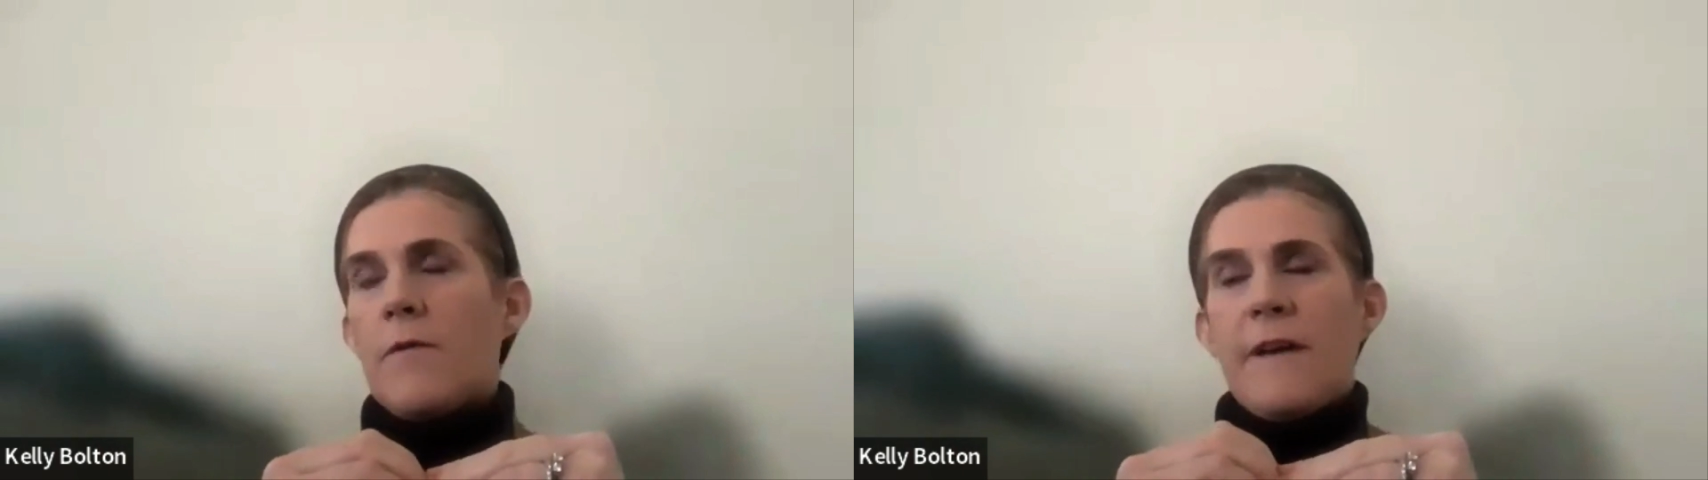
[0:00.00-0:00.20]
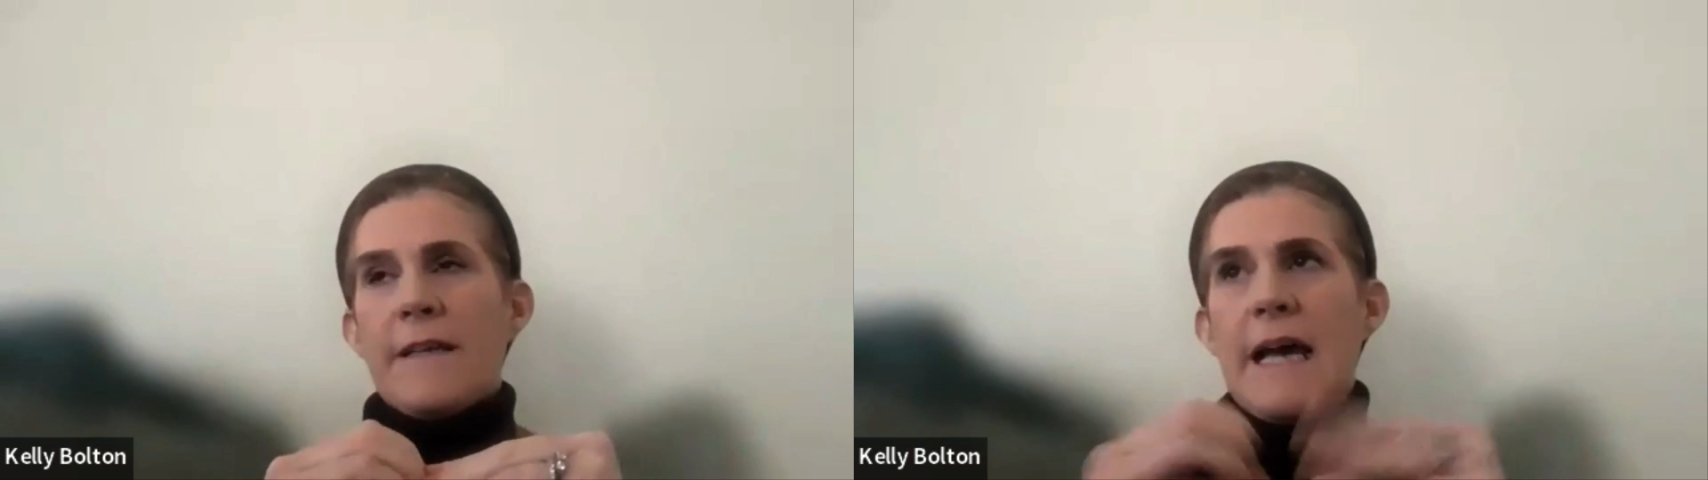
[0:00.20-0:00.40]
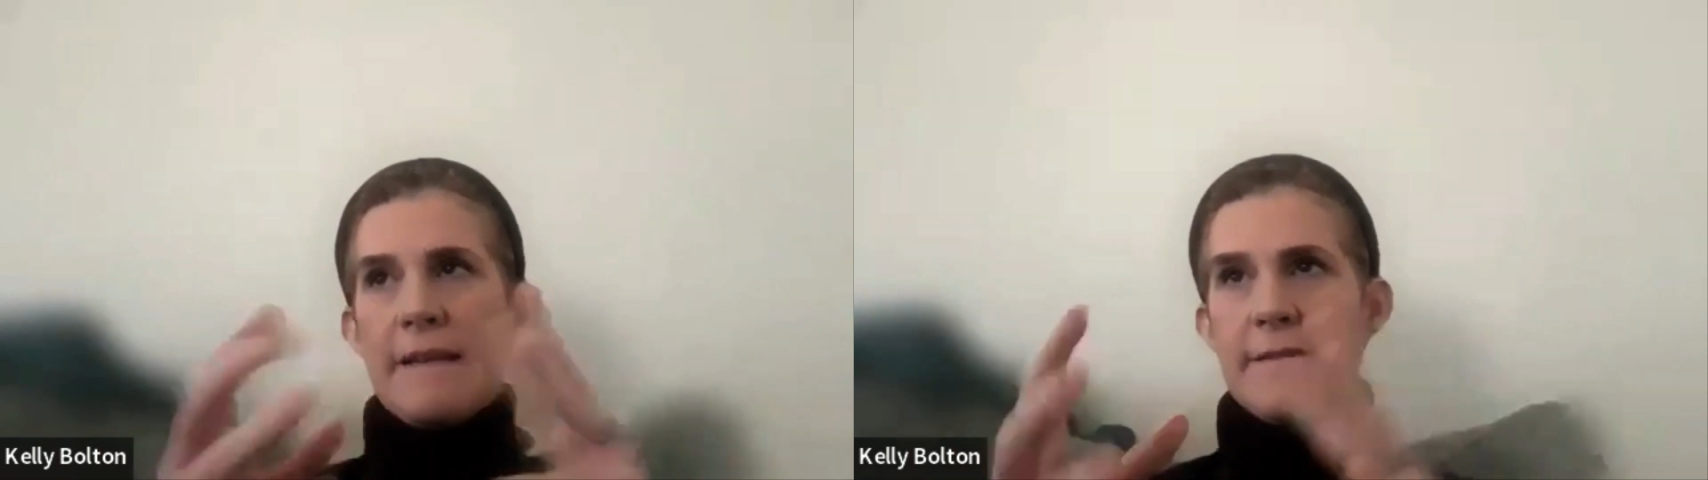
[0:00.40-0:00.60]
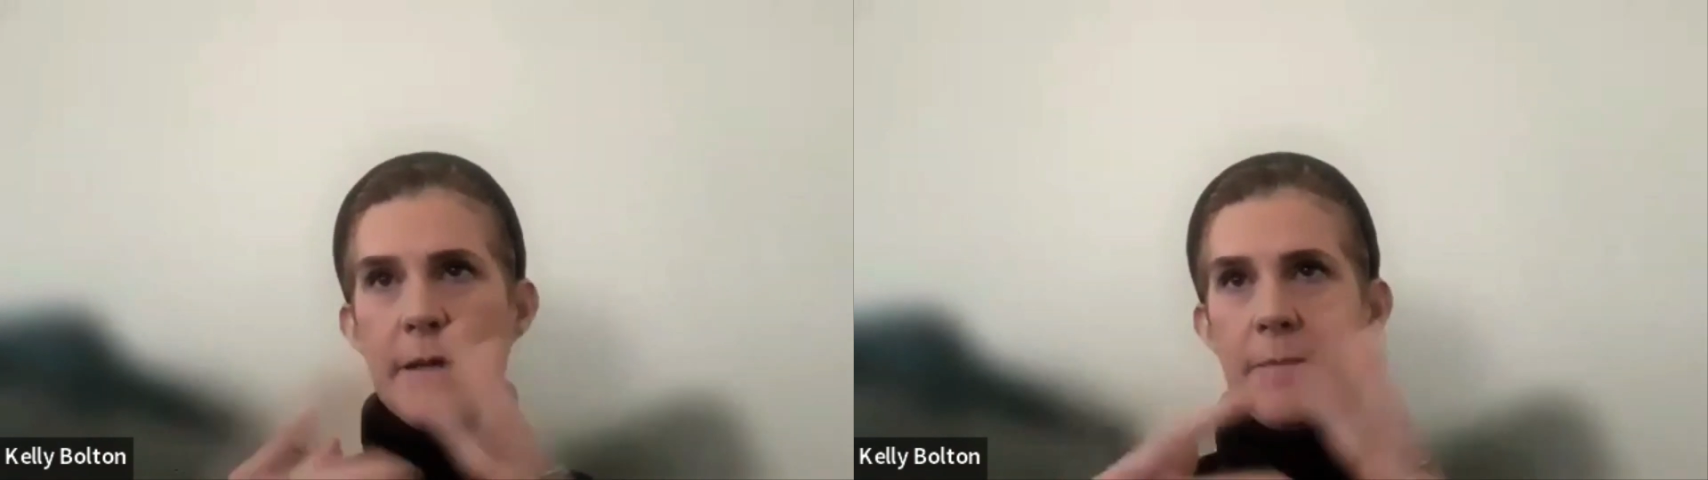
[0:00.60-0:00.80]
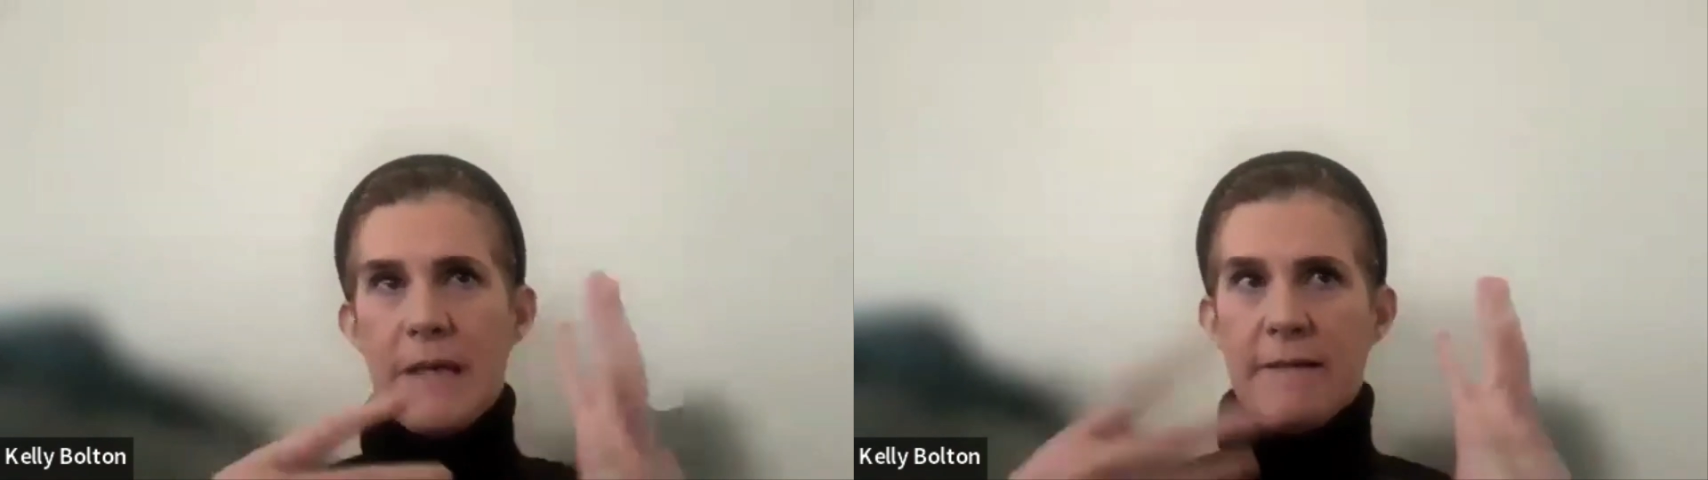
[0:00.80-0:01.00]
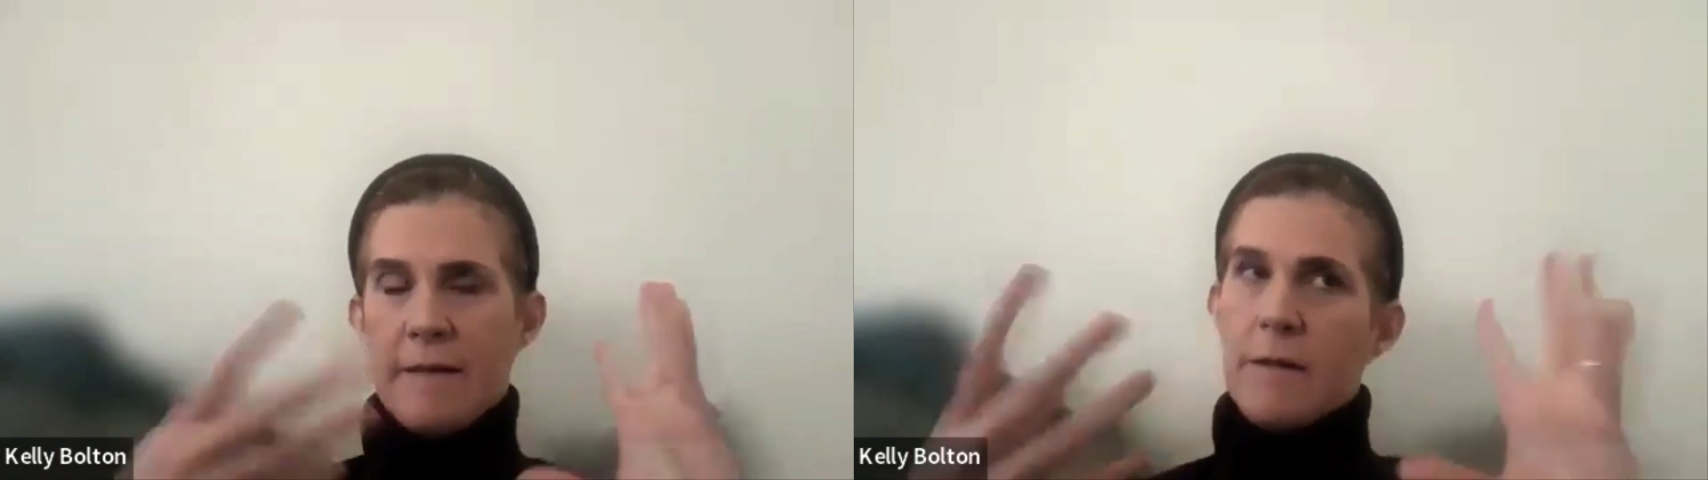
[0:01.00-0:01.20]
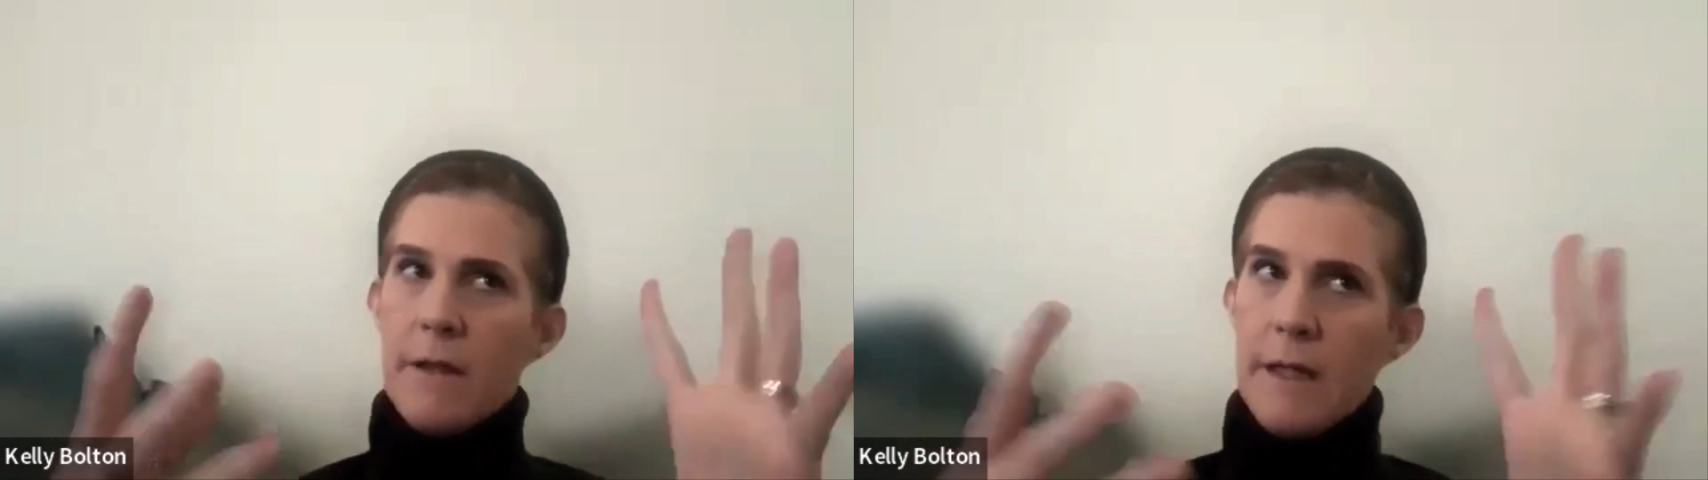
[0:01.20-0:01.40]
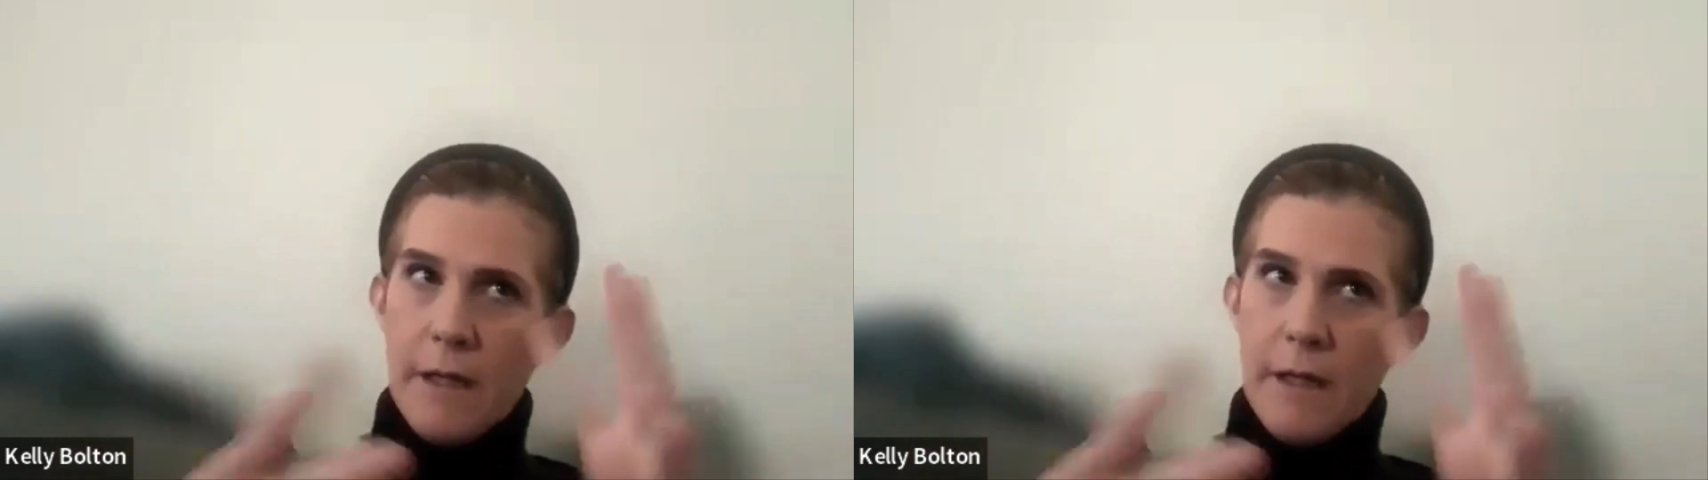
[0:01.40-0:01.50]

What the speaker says: fantastic because it'll